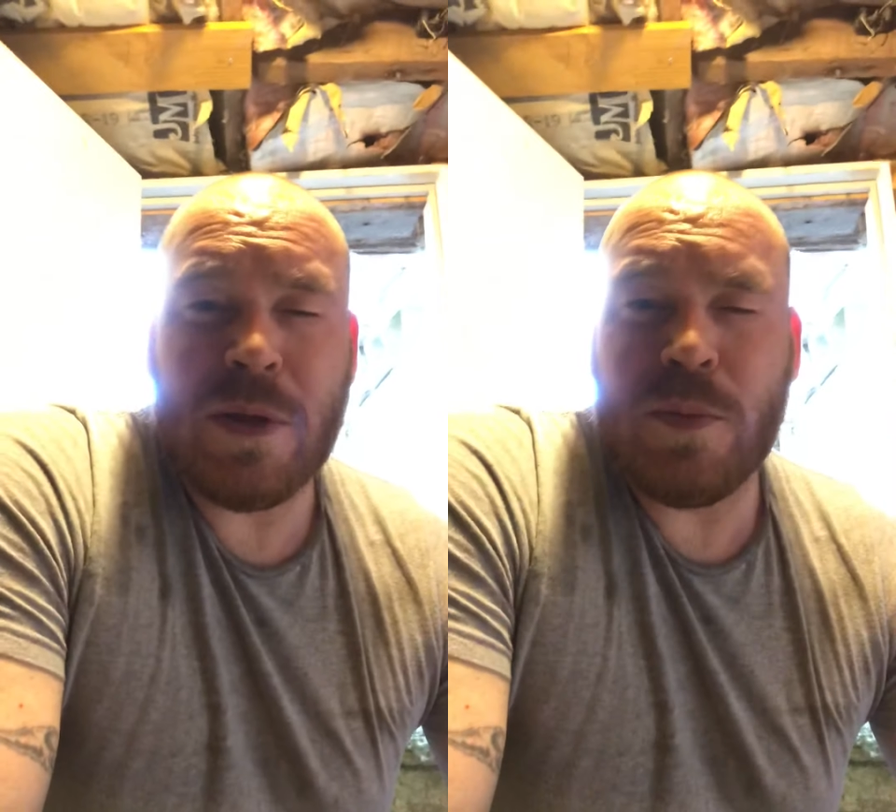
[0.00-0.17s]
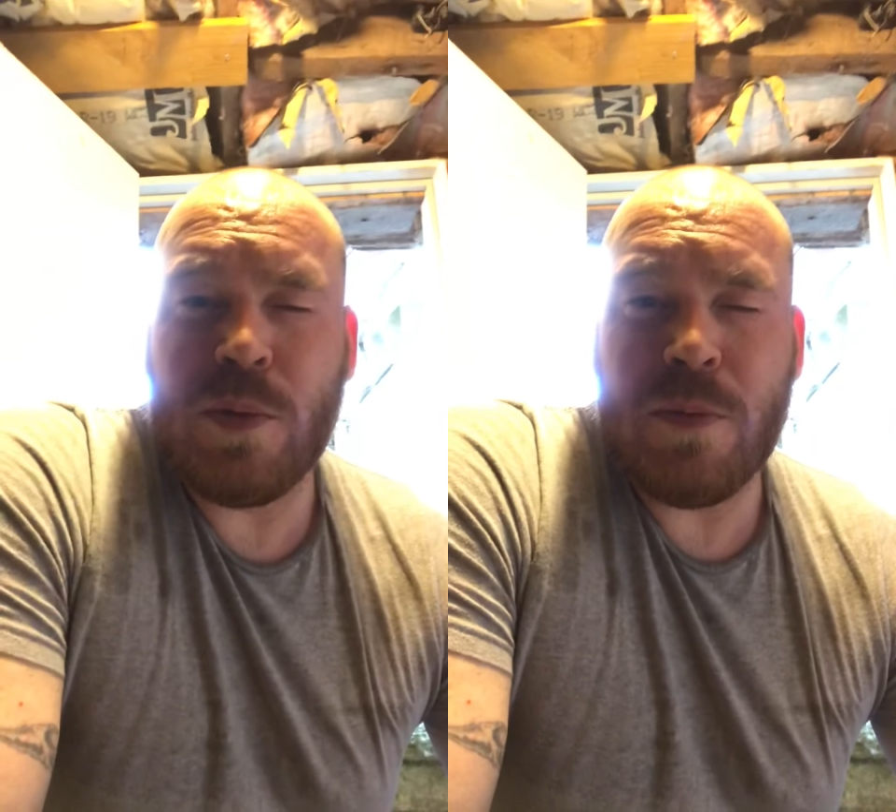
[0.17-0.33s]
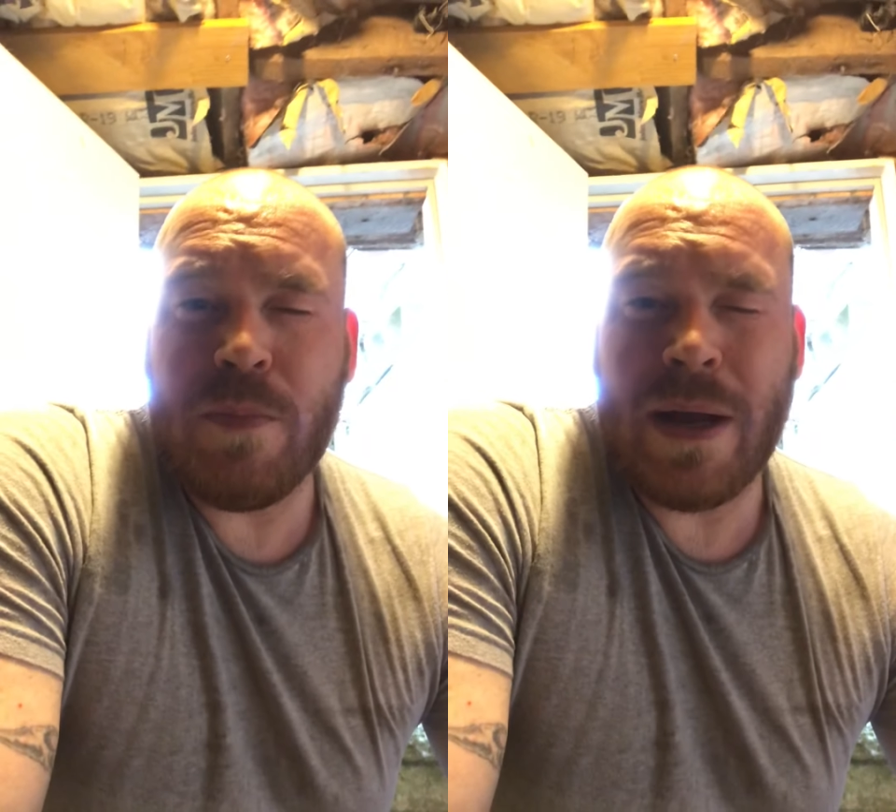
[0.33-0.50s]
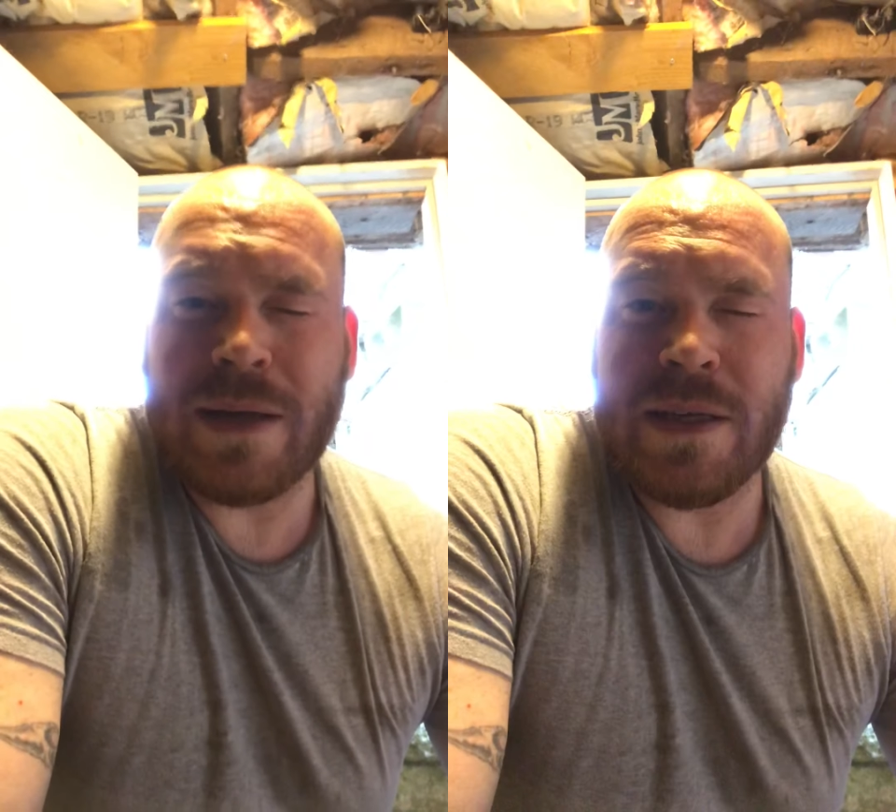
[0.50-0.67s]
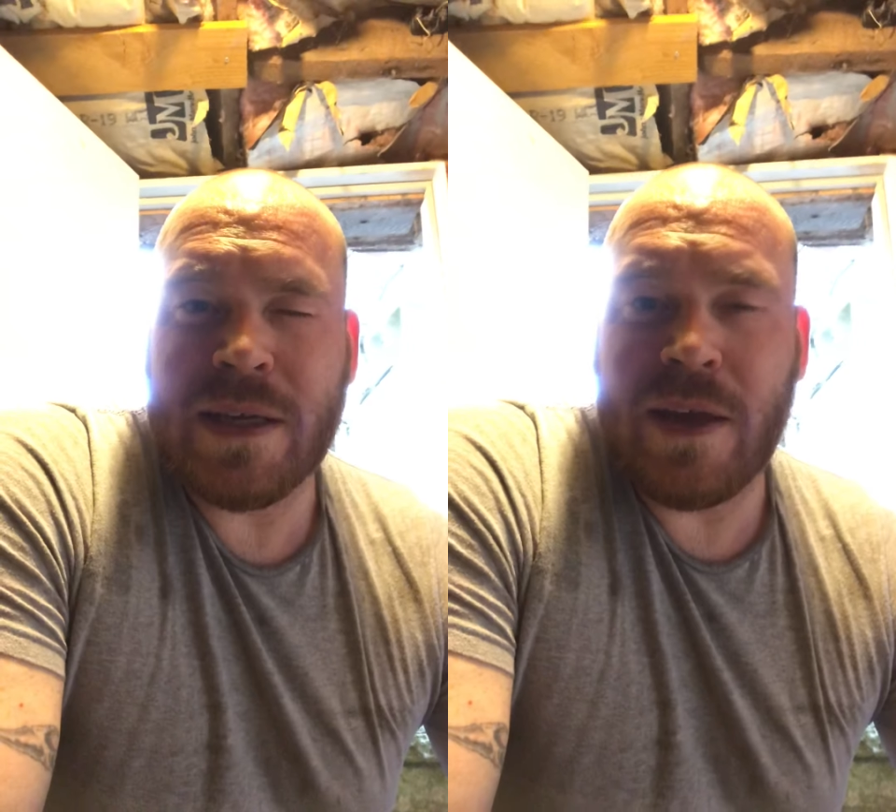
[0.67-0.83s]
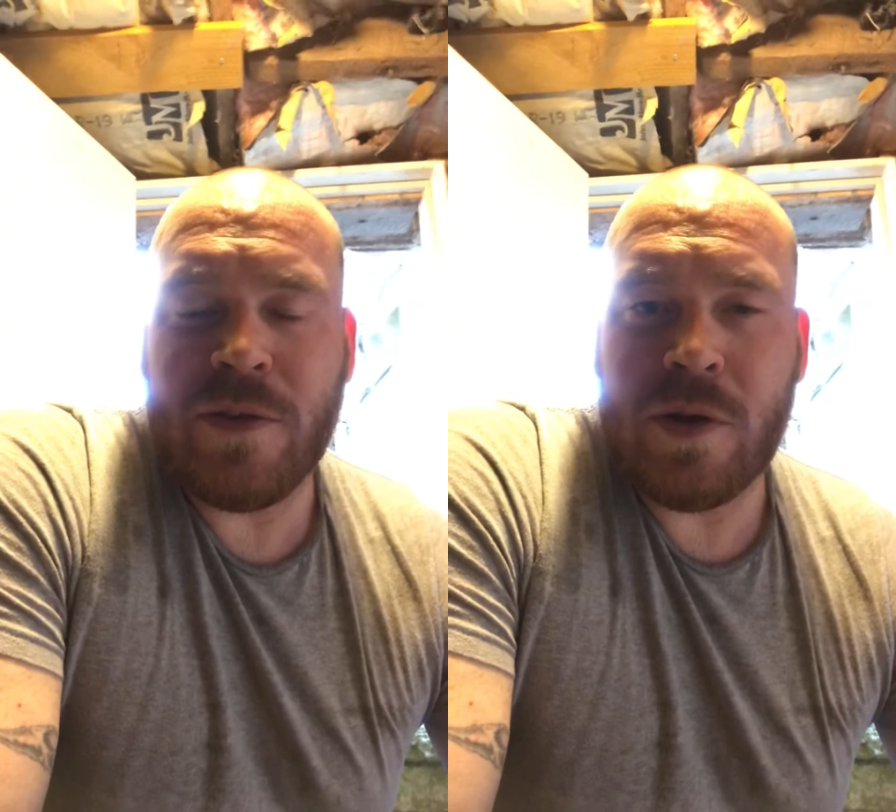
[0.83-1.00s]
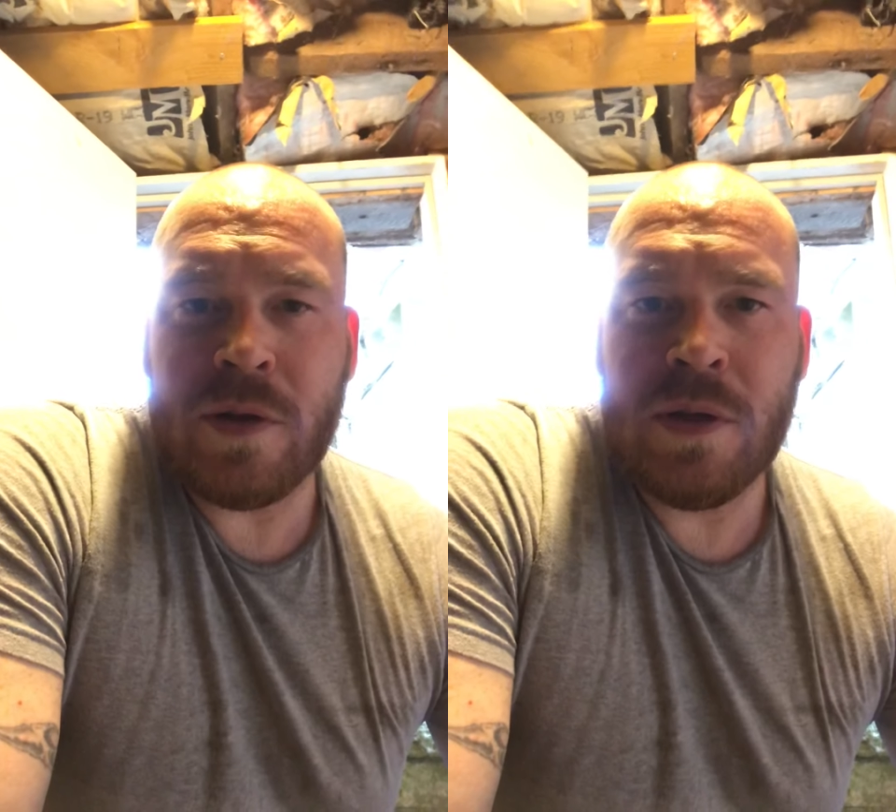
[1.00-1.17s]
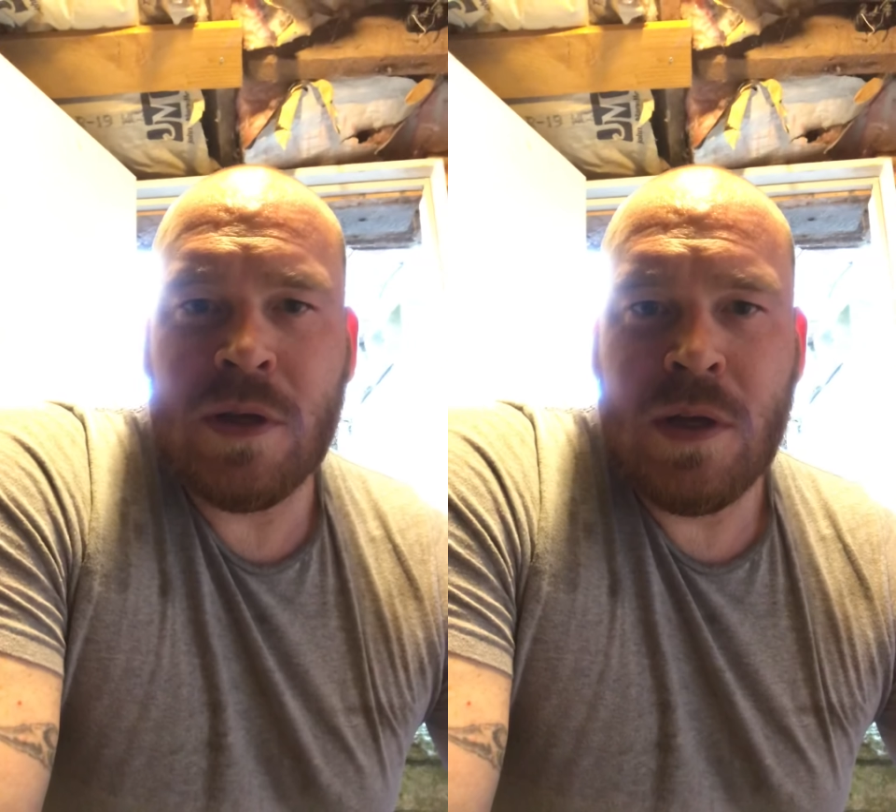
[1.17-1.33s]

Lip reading: able to put it back together